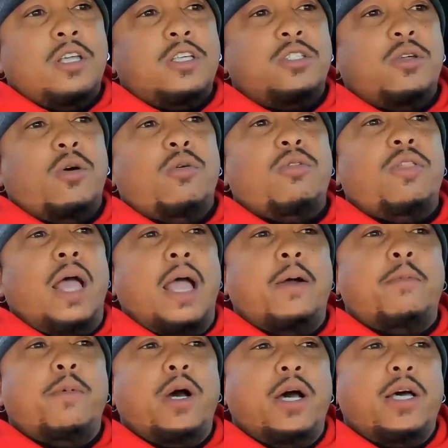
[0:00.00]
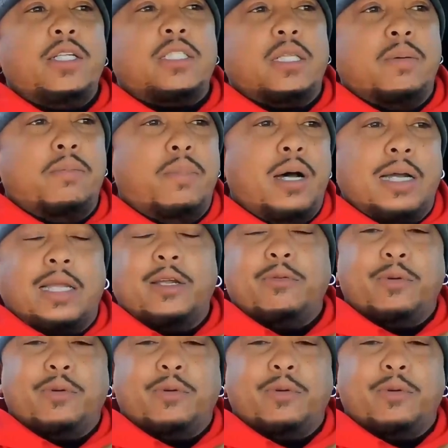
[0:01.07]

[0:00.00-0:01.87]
So that was the monkey